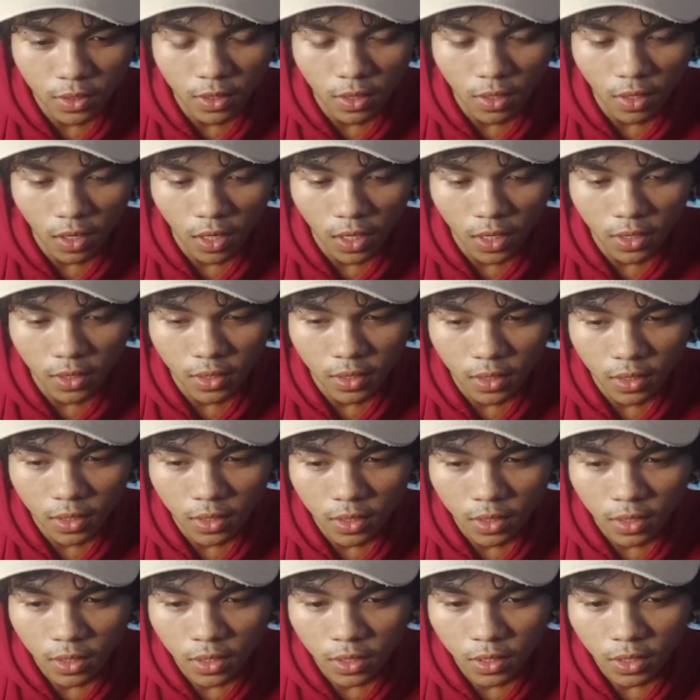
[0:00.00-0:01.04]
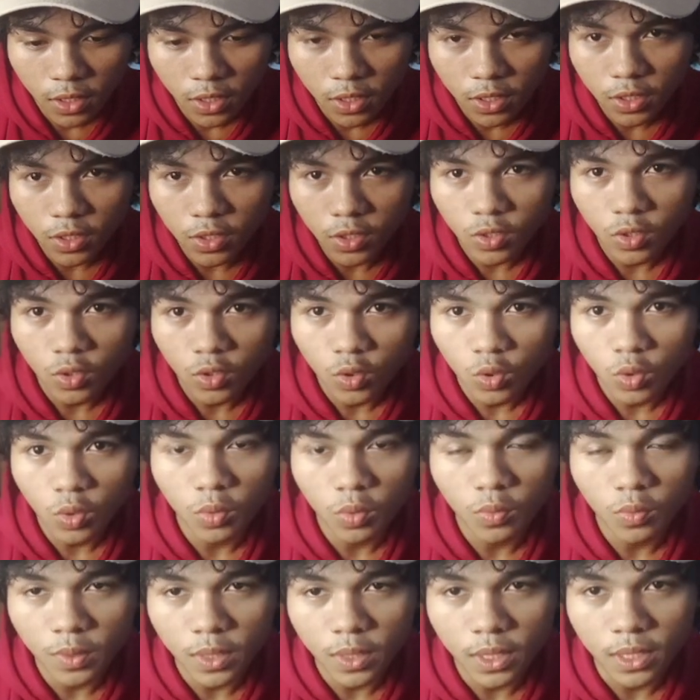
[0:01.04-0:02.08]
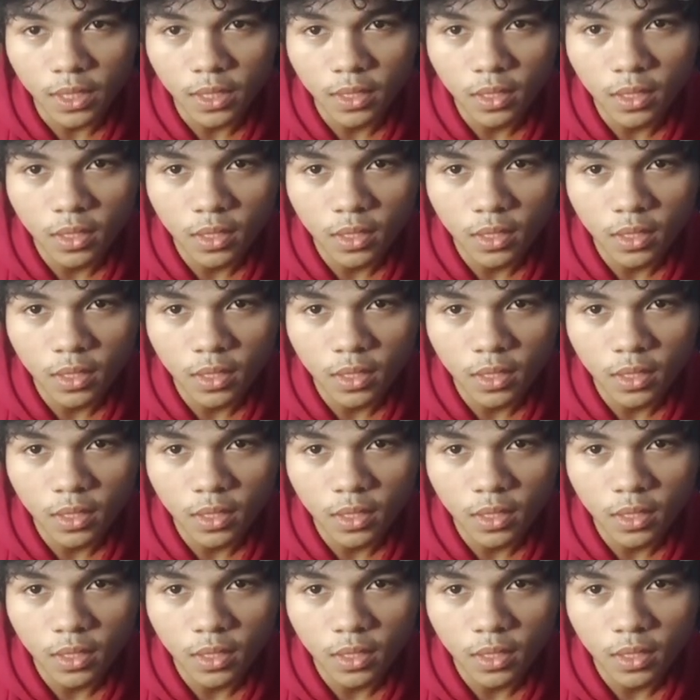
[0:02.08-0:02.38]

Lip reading: line is to read